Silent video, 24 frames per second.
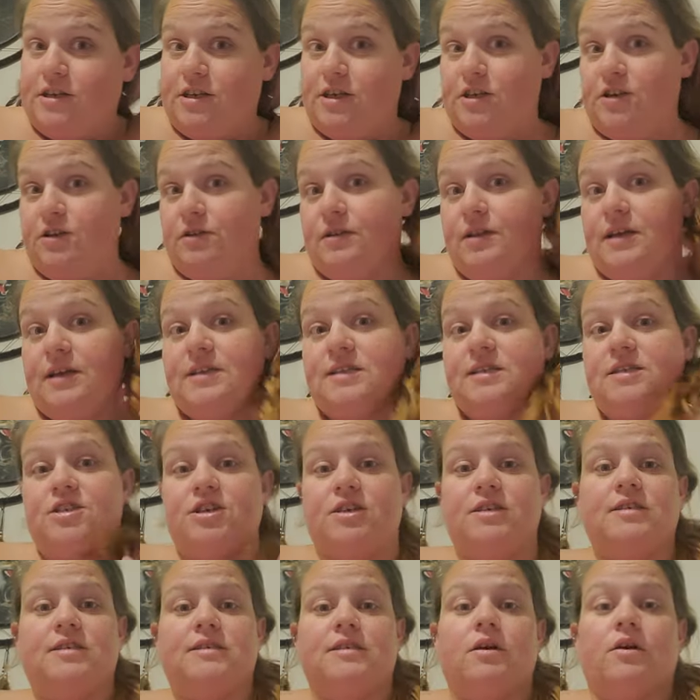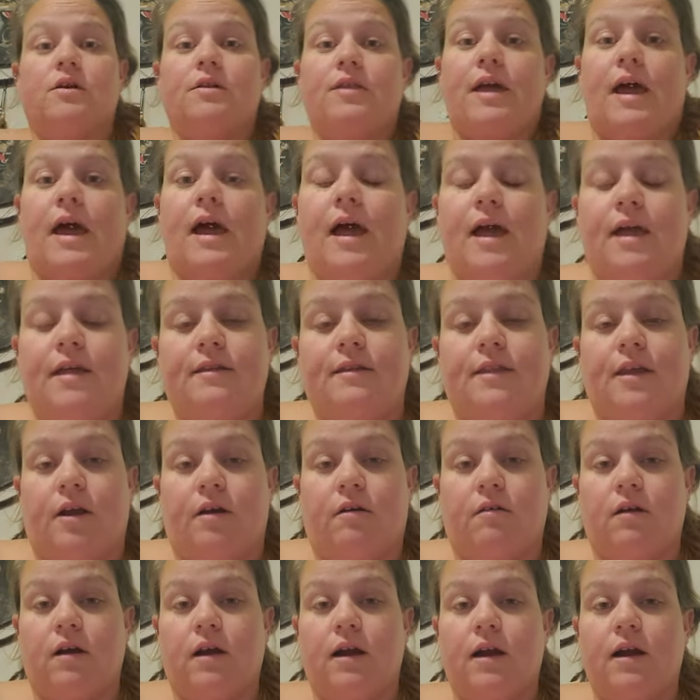to do this just so that there
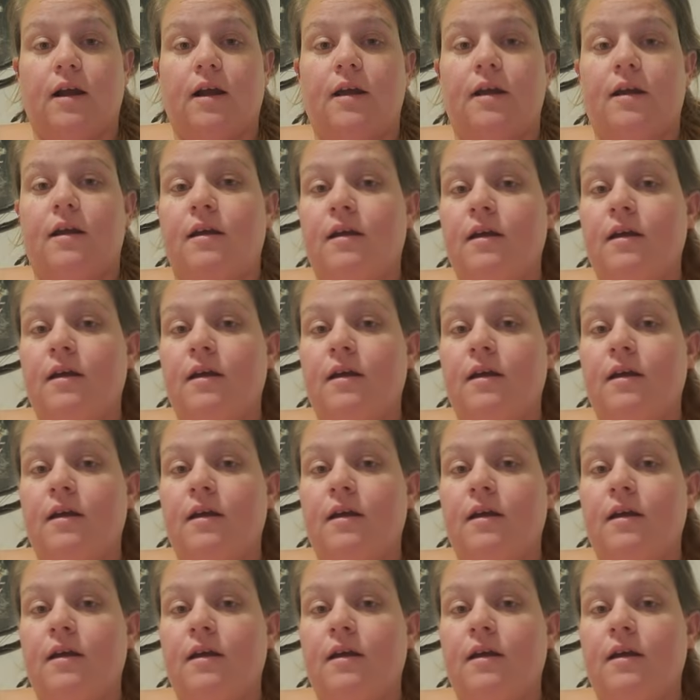were,